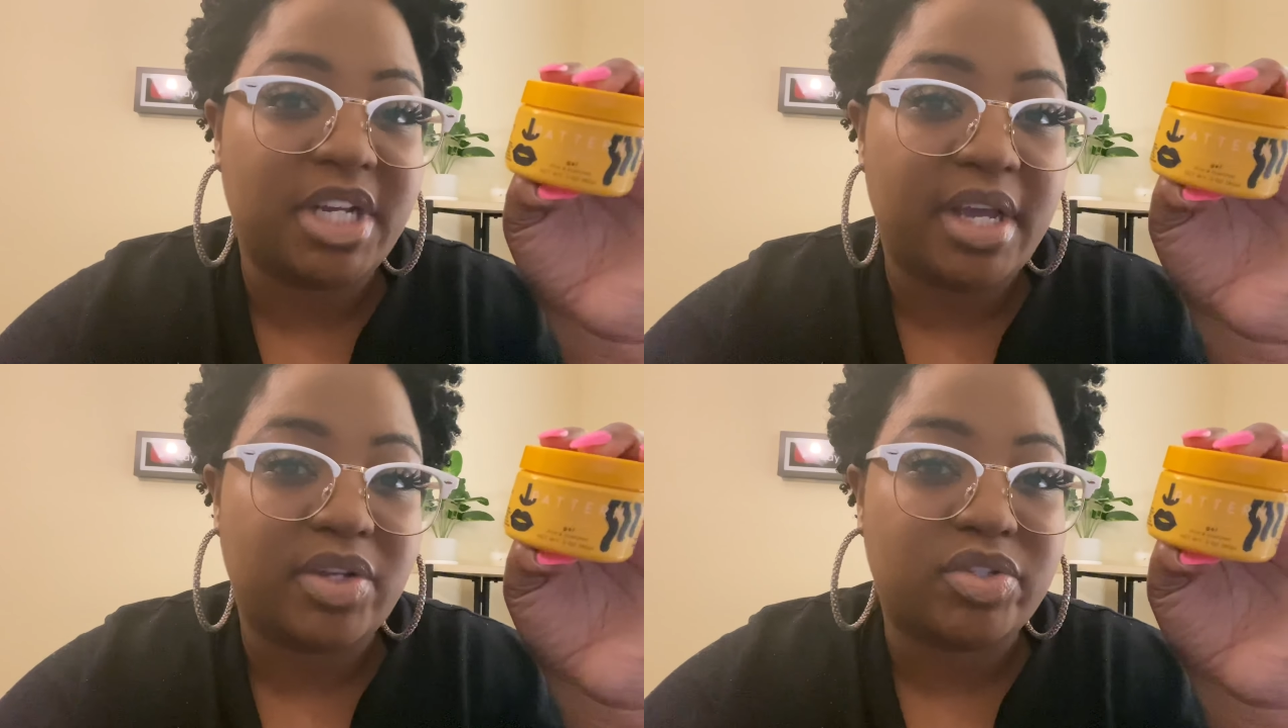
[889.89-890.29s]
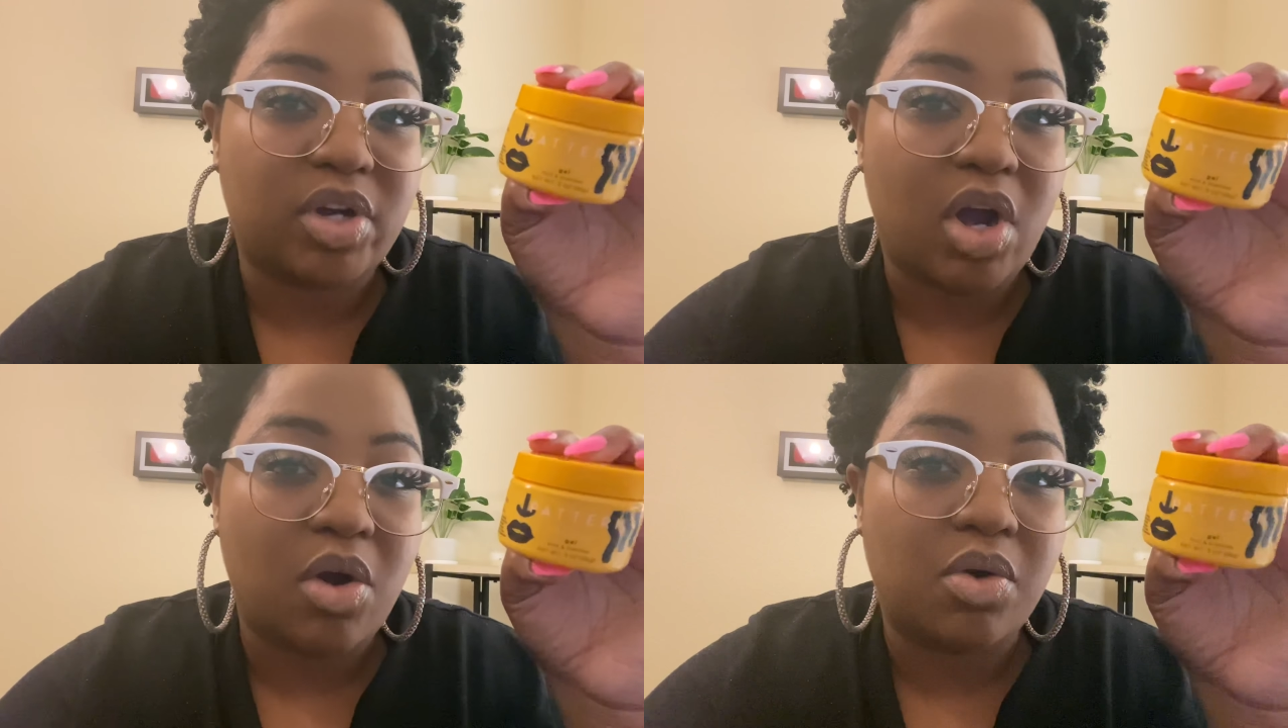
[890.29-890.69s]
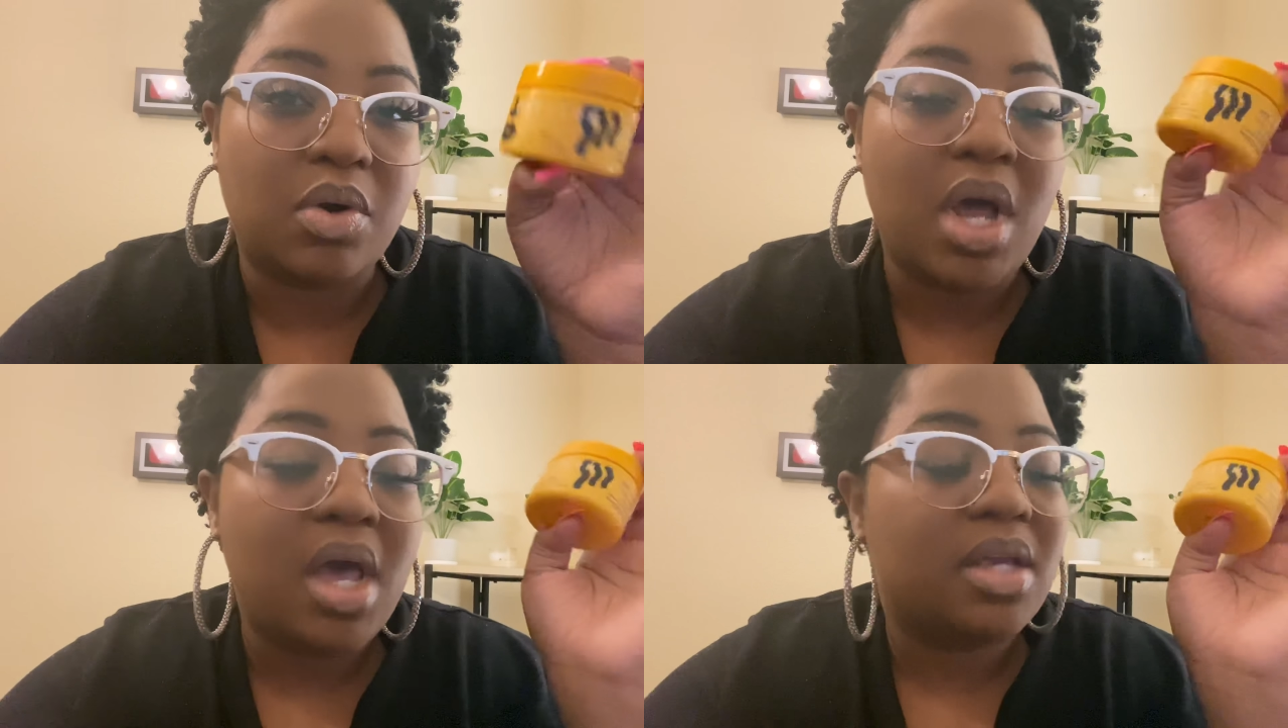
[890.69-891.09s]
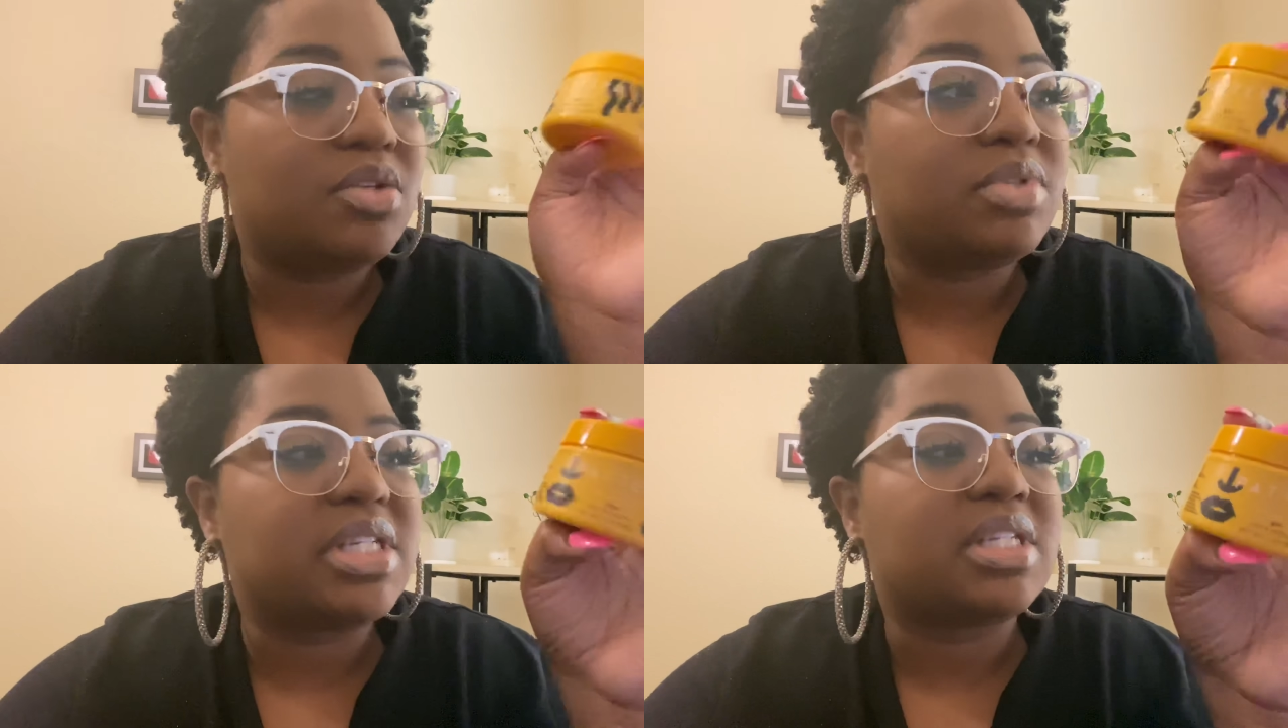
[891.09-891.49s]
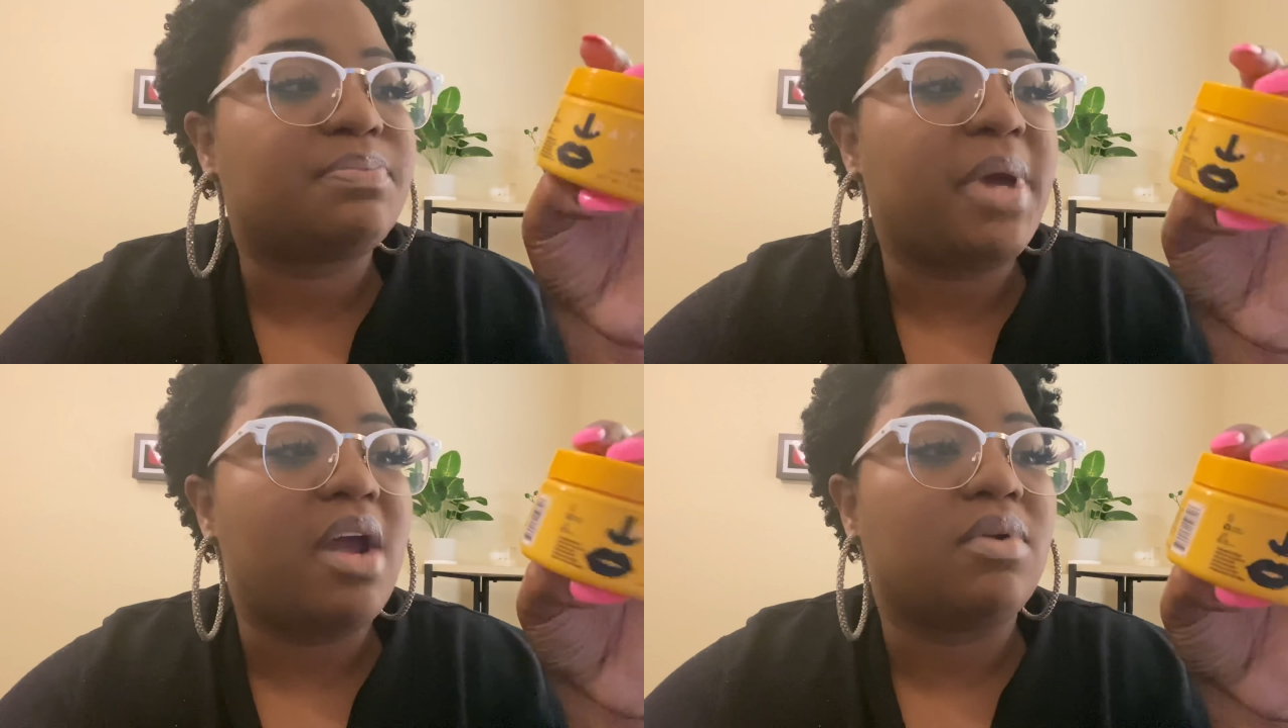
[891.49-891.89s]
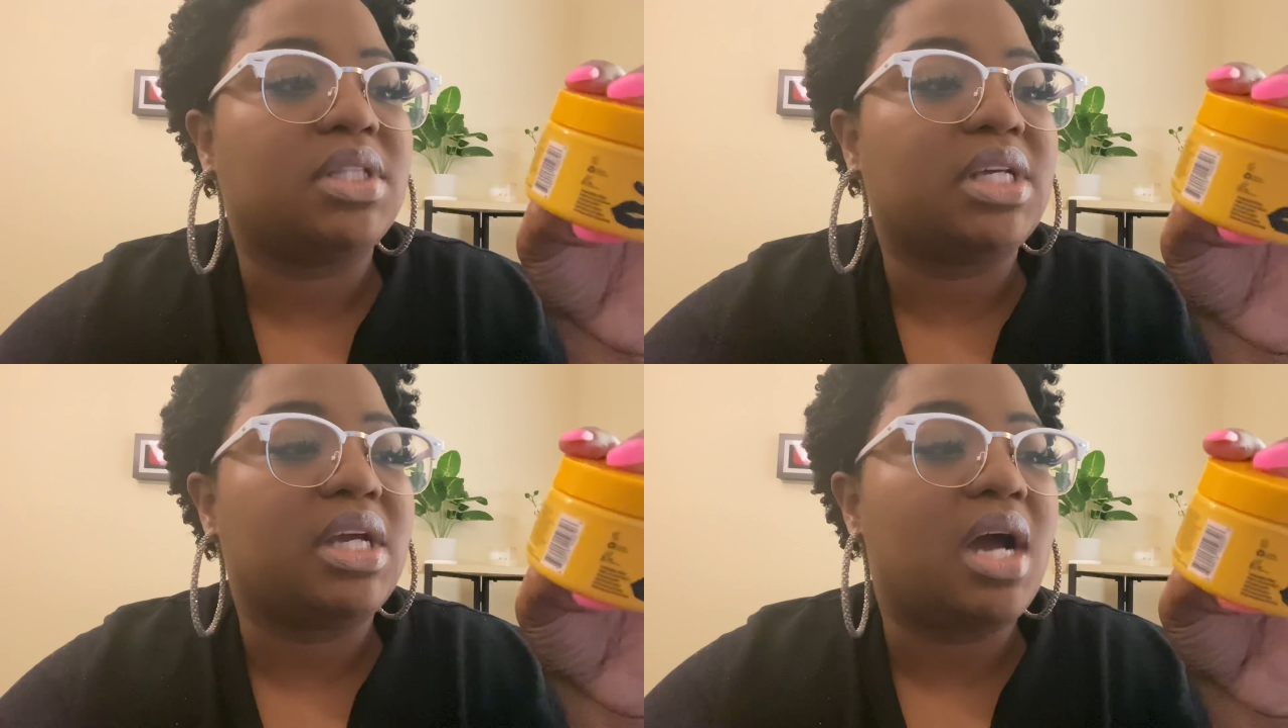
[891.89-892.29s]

of extra hold, use it sparingly.